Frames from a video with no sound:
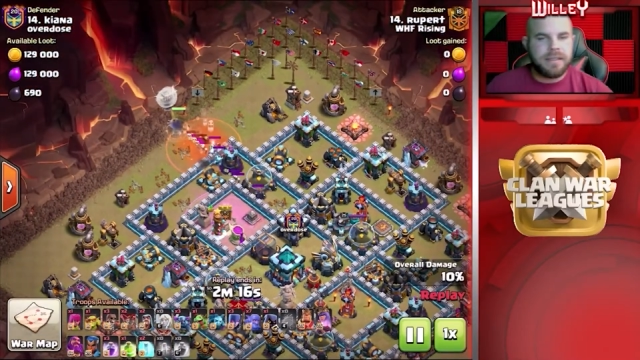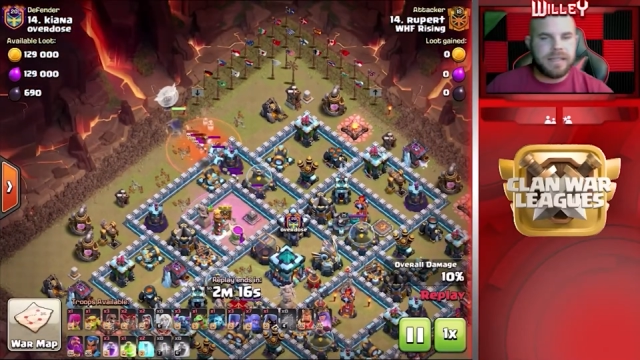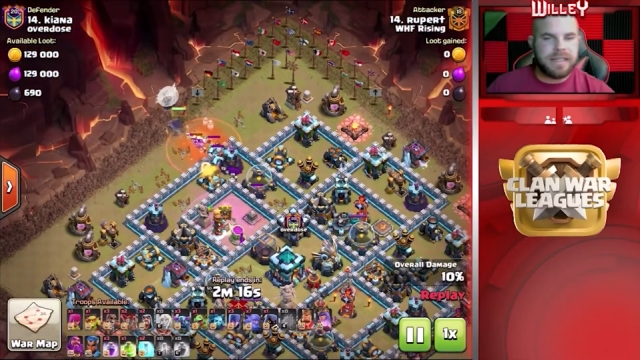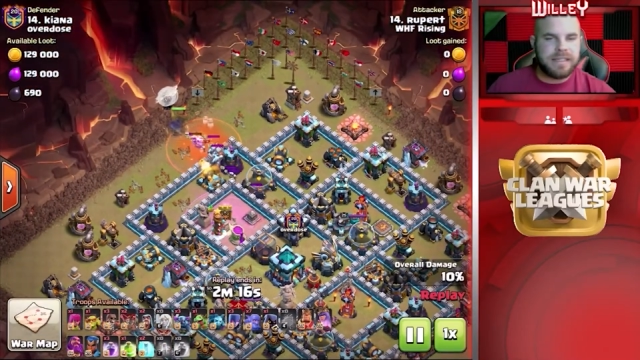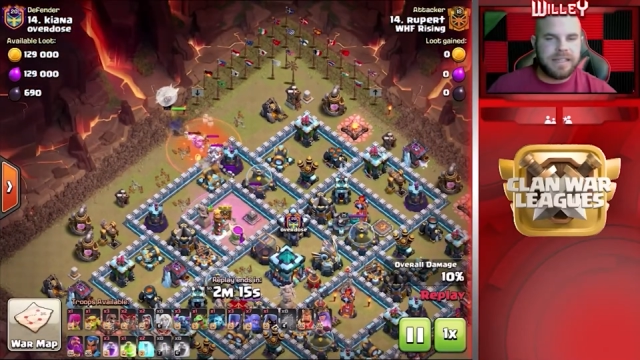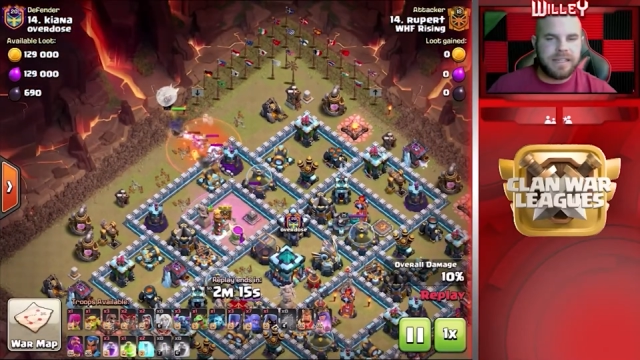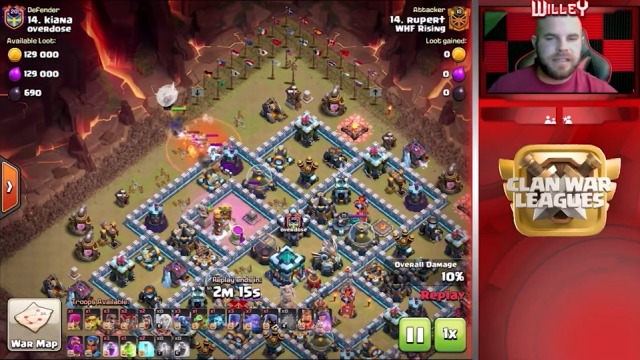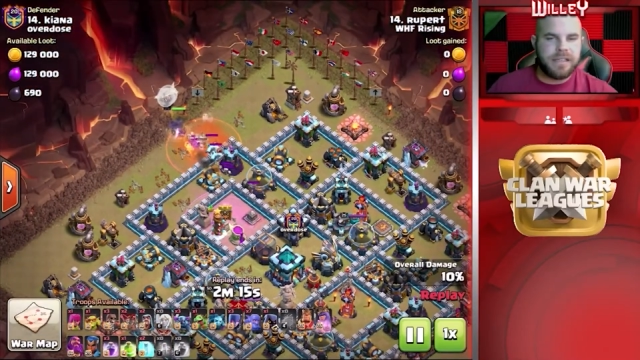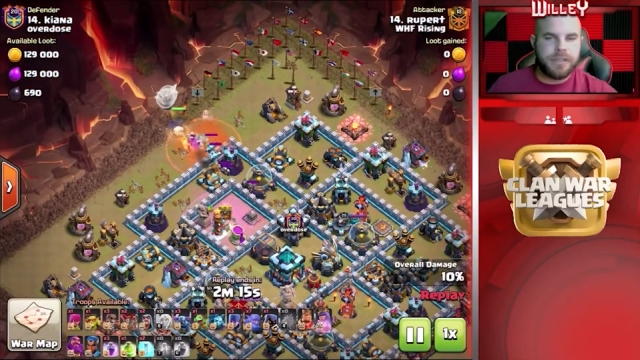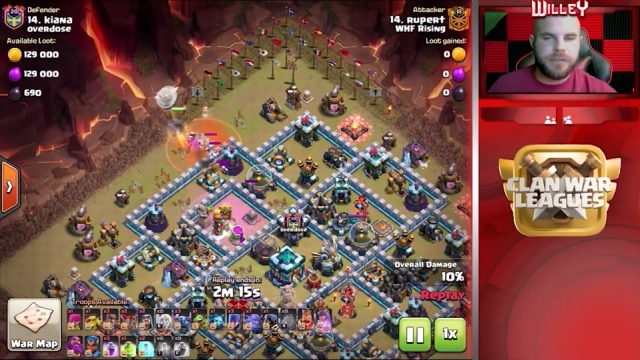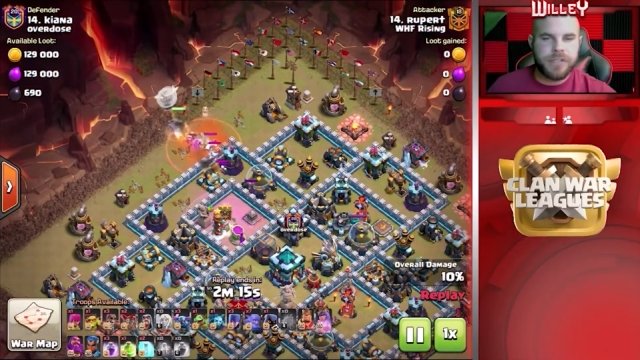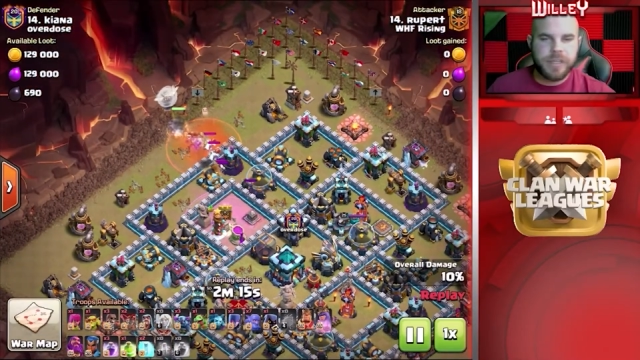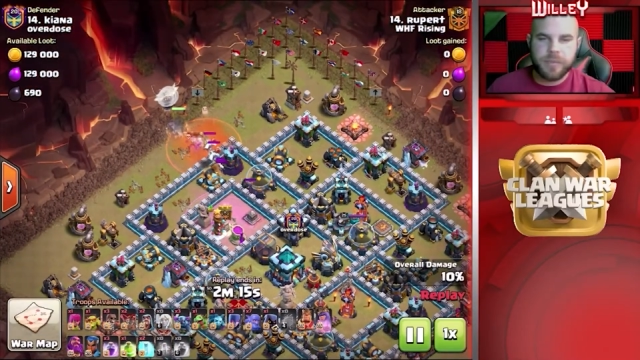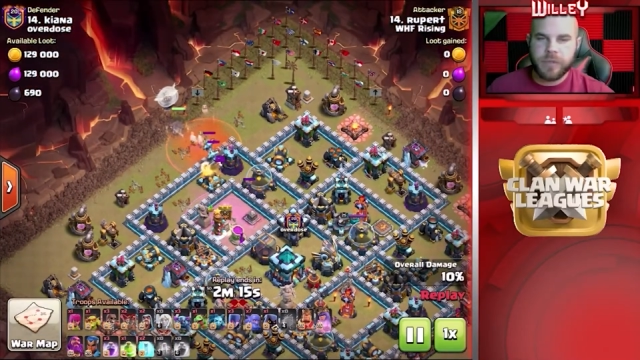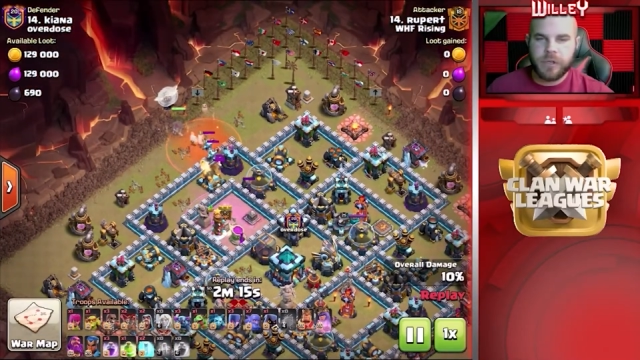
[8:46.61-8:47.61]
They tend to
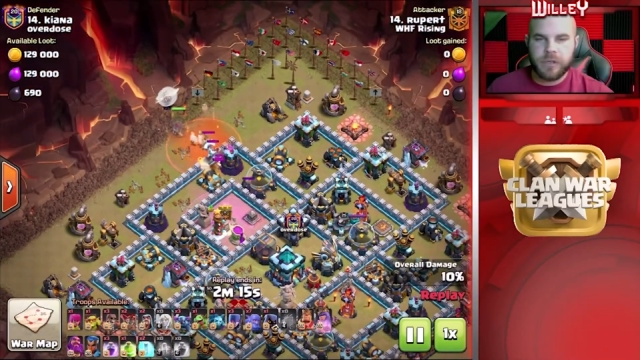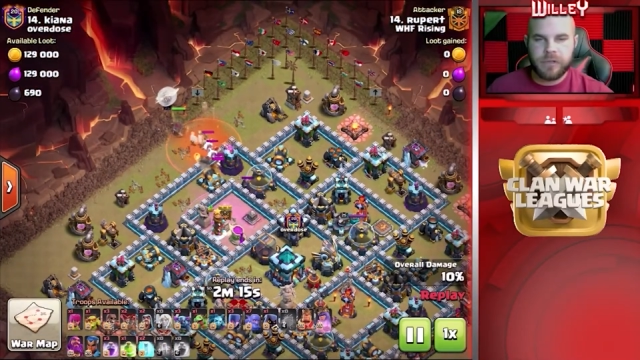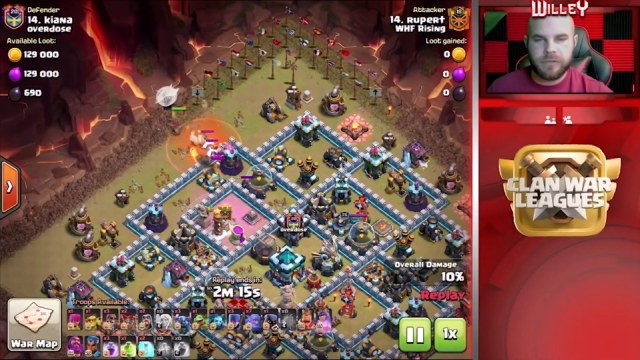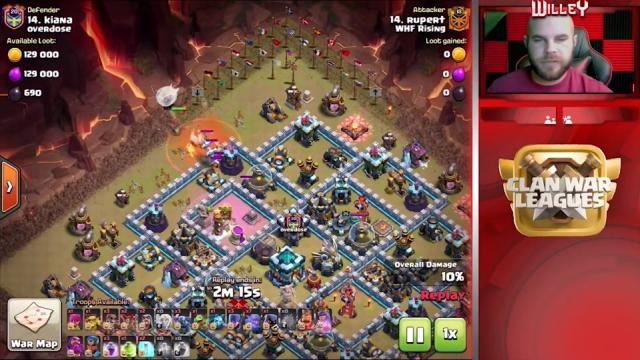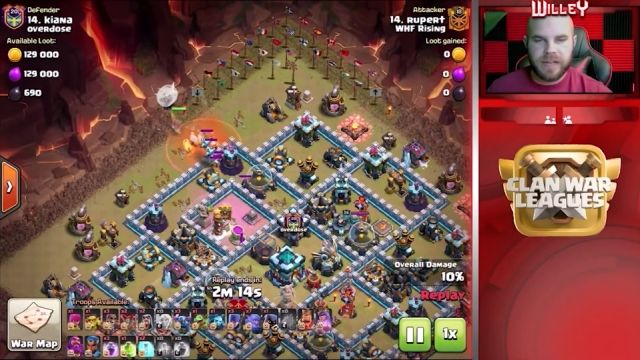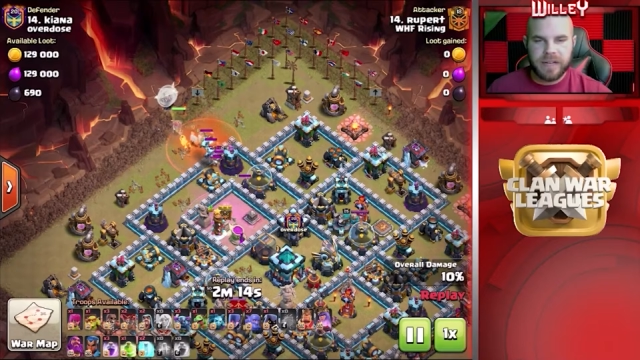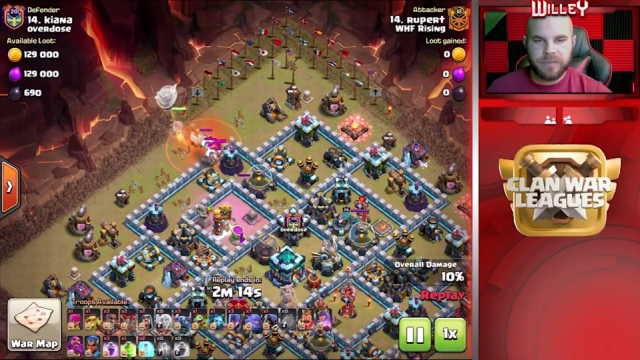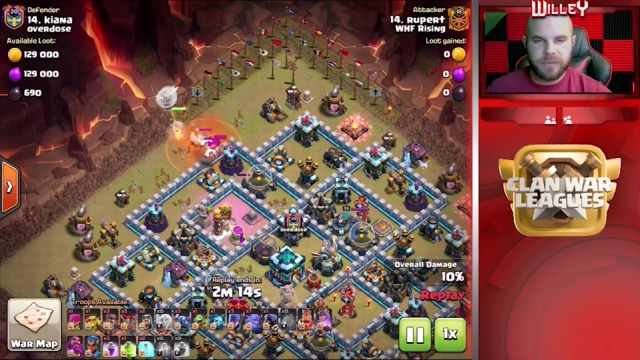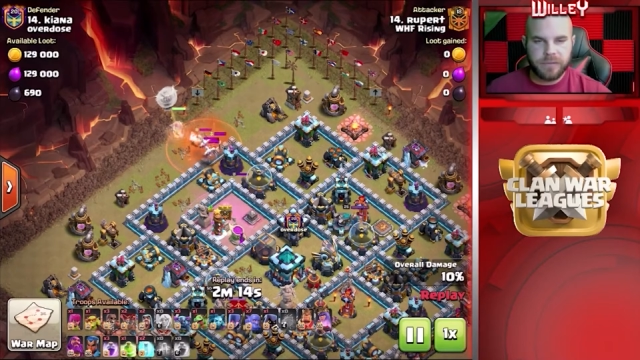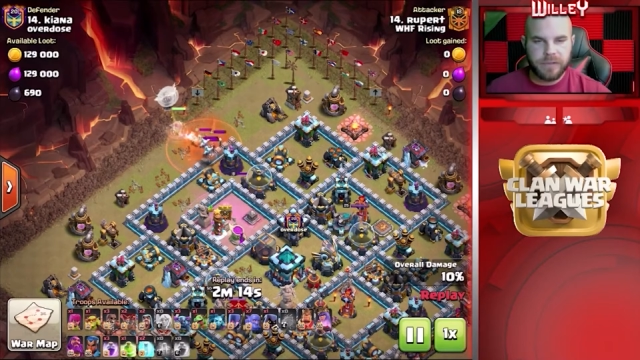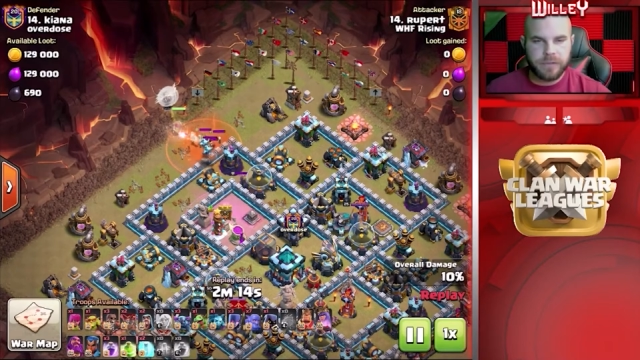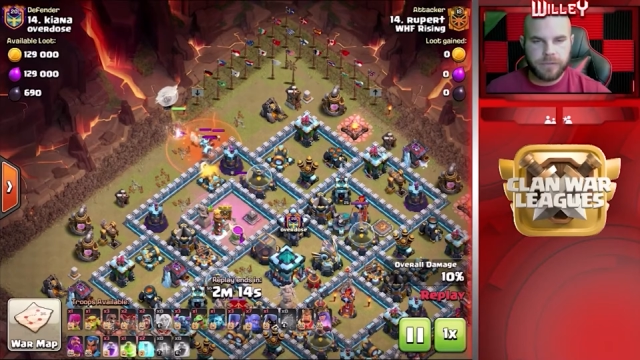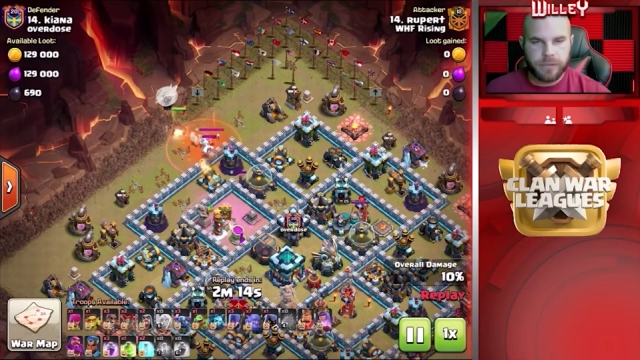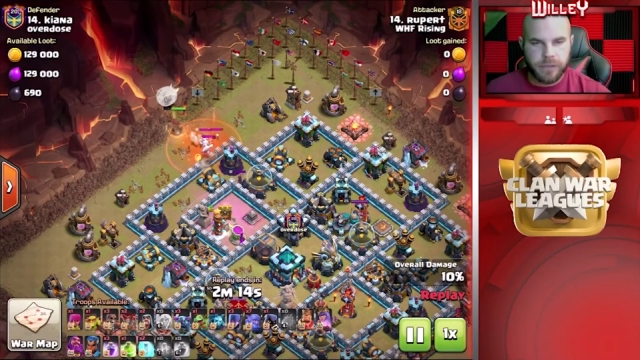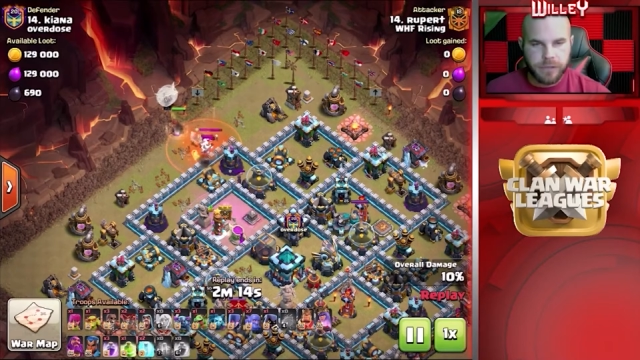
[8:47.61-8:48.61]
use up all five of
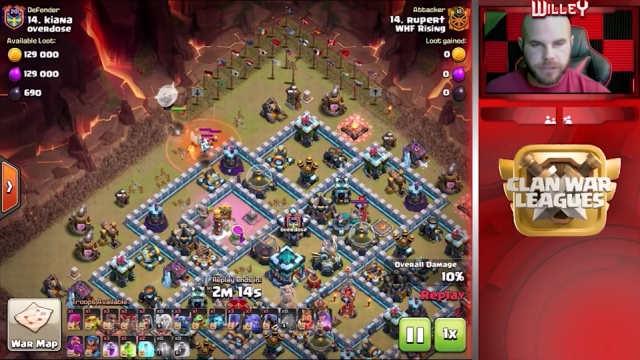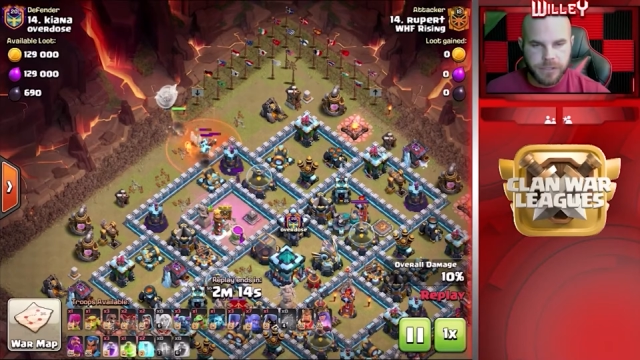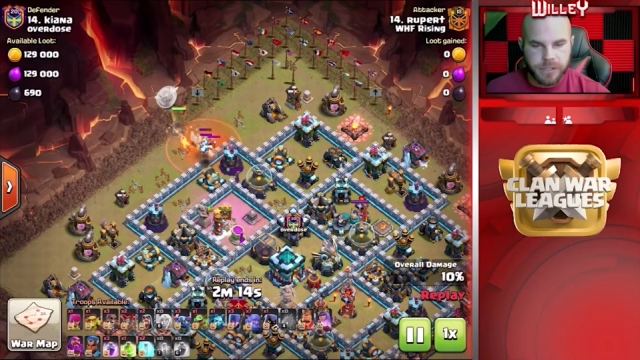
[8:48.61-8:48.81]
their long